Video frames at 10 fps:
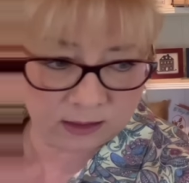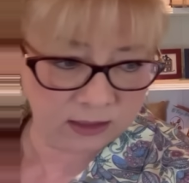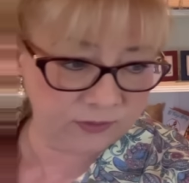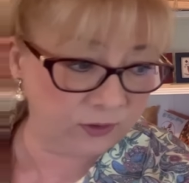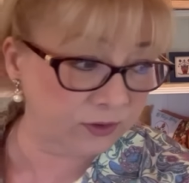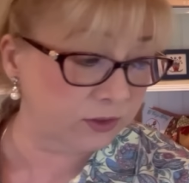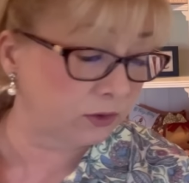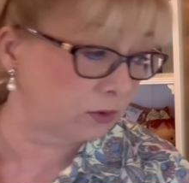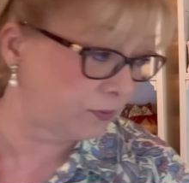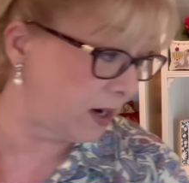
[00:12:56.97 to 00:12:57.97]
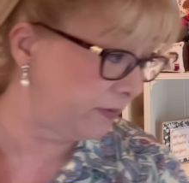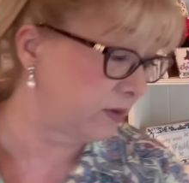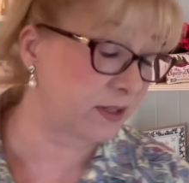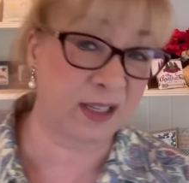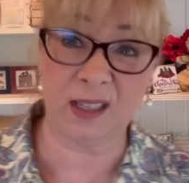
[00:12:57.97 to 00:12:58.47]
as far as new
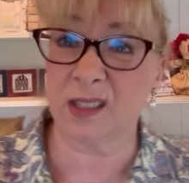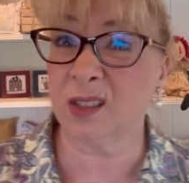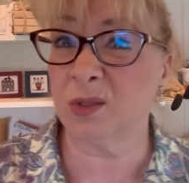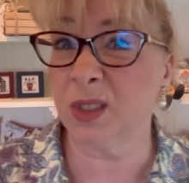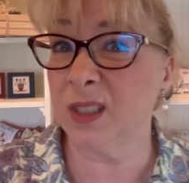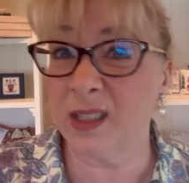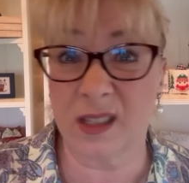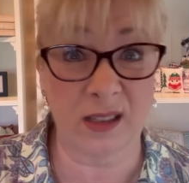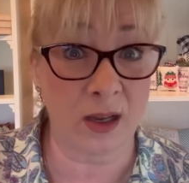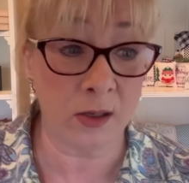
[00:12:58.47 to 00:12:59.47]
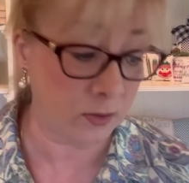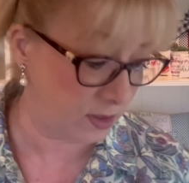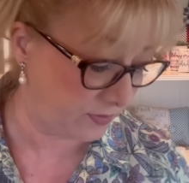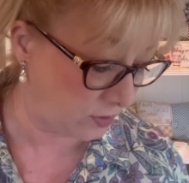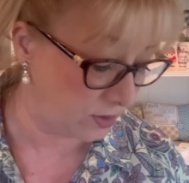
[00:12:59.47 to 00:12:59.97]
arrivals. Things are really slow
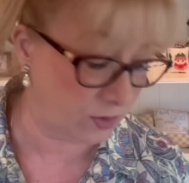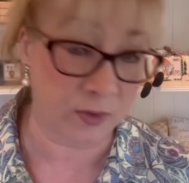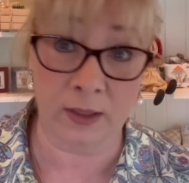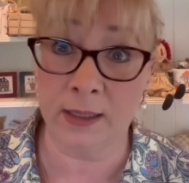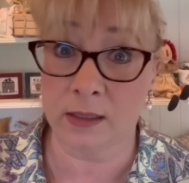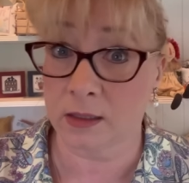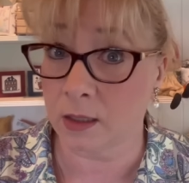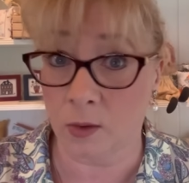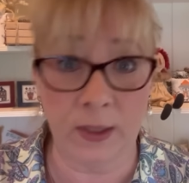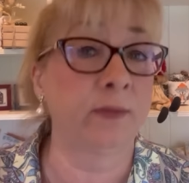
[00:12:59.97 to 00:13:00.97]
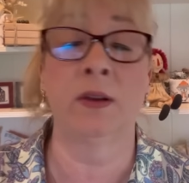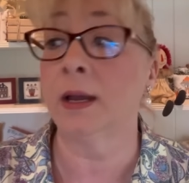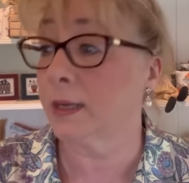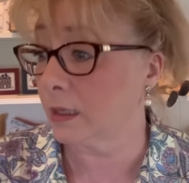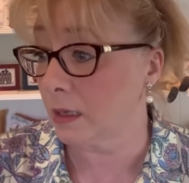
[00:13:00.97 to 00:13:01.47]
as far as releases go. We have
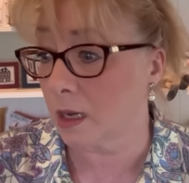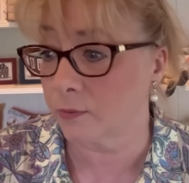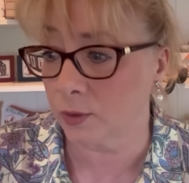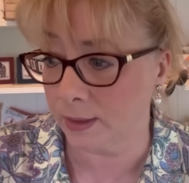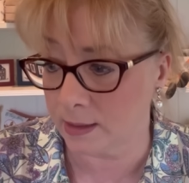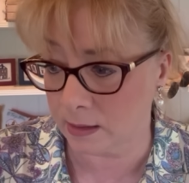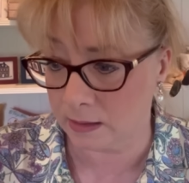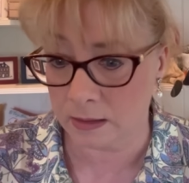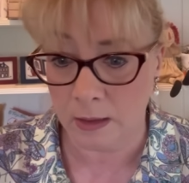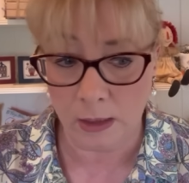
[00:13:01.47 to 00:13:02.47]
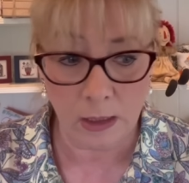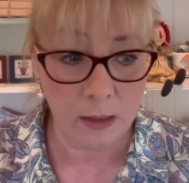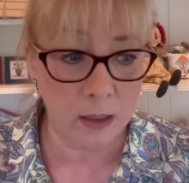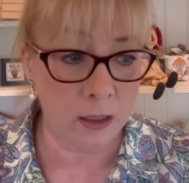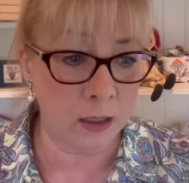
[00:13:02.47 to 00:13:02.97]
not had a lot of releases
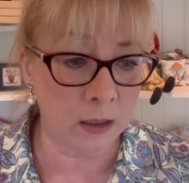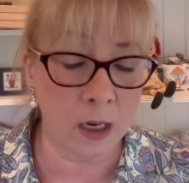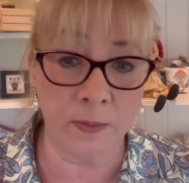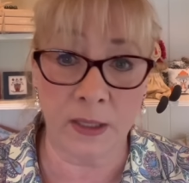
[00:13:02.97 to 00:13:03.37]
uh, come